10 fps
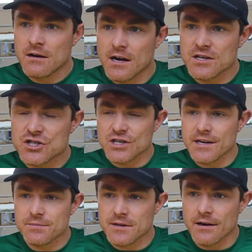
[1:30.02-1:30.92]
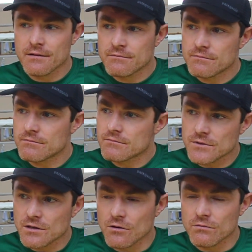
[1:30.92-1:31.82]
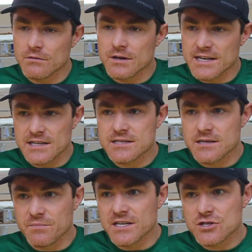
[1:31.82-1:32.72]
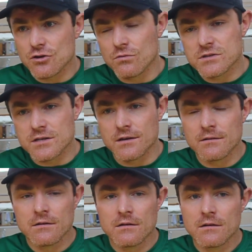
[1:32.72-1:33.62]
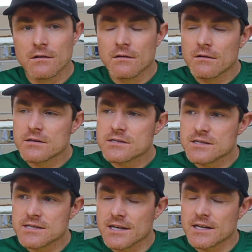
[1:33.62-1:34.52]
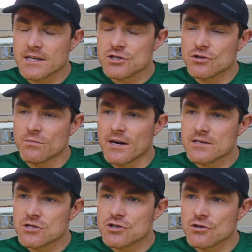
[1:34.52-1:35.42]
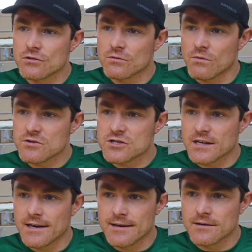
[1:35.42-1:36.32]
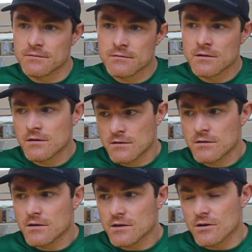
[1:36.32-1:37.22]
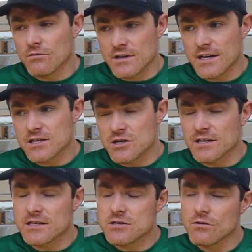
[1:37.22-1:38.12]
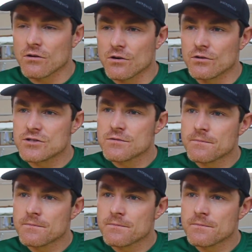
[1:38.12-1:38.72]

and shape that, you know, needs to be so to to take Chris Eubank to school once again. And, you know, yeah, he's, he's looking good.